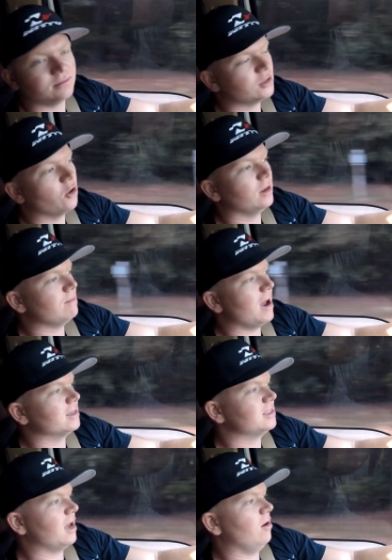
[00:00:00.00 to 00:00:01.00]
it totally
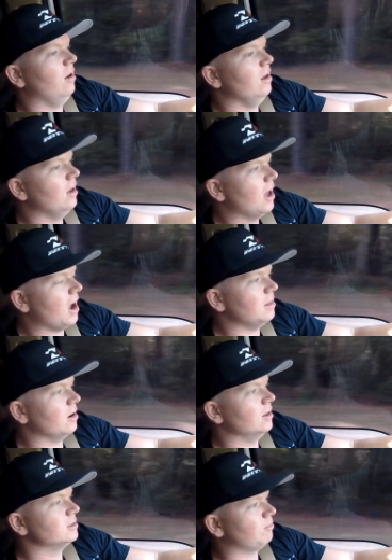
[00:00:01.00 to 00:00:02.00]
maxed out. And
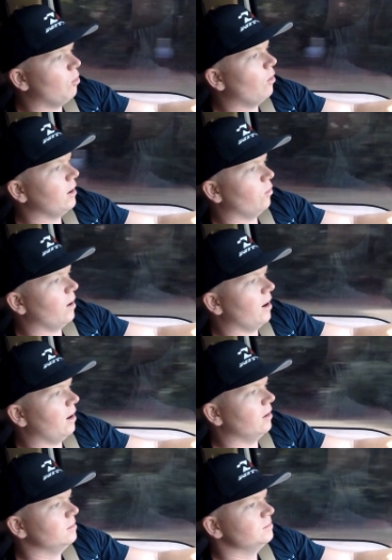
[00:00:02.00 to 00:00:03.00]
there is a point
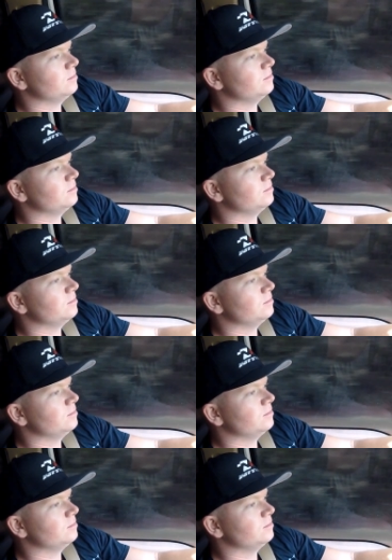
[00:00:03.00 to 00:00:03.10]
where